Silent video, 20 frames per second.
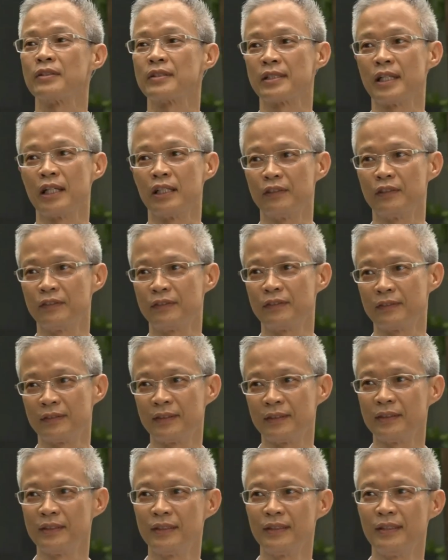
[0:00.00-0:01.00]
yourself, you
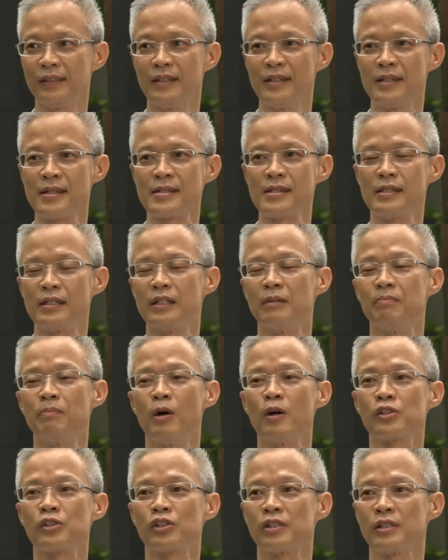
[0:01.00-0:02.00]
know, sit in a
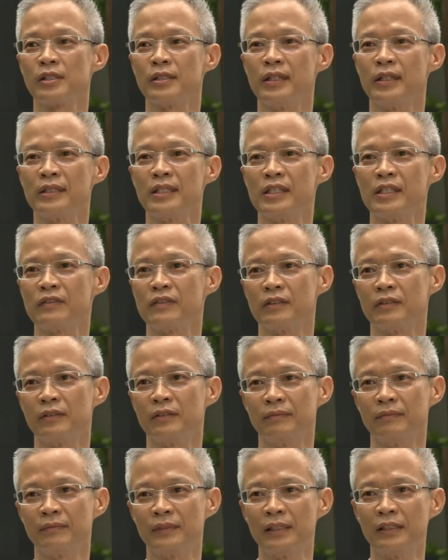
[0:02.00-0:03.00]
posture that gives you
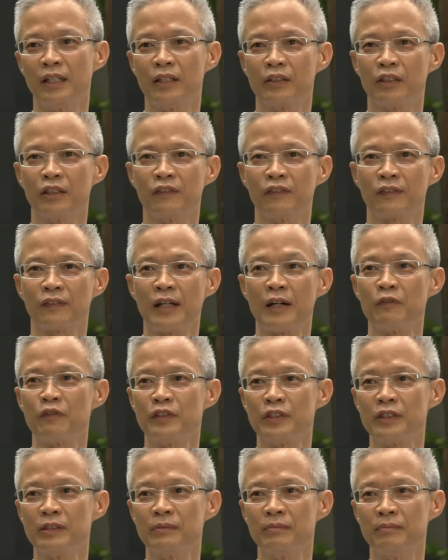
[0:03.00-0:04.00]
a lot of
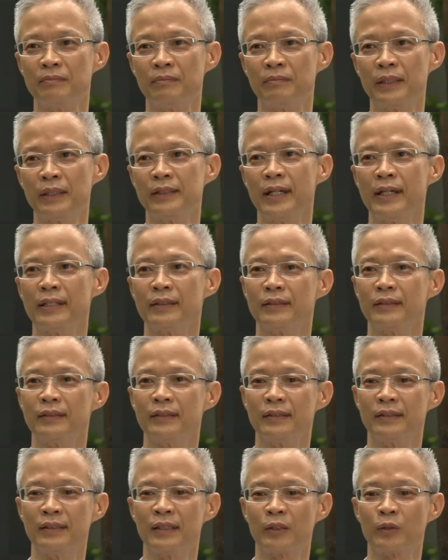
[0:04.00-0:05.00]
comfort, but yet
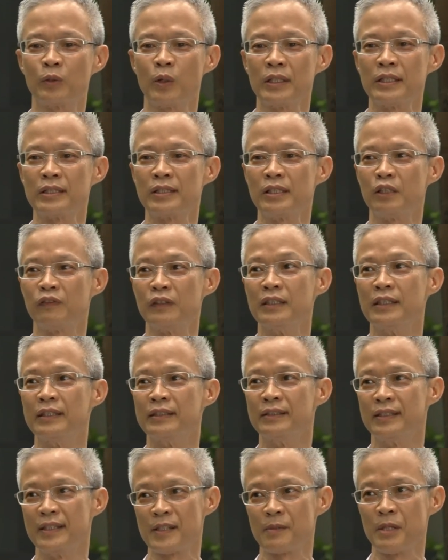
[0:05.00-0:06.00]
the quality of
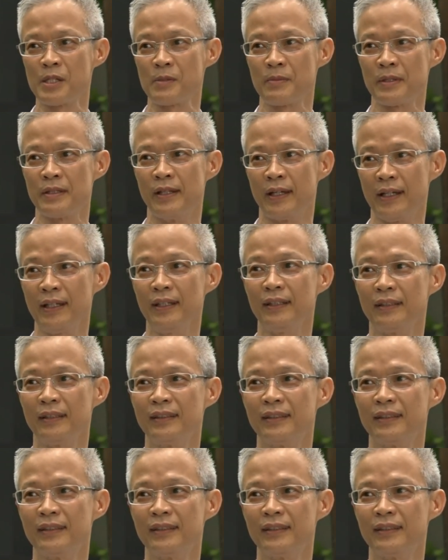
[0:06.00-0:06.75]
alertness must be there.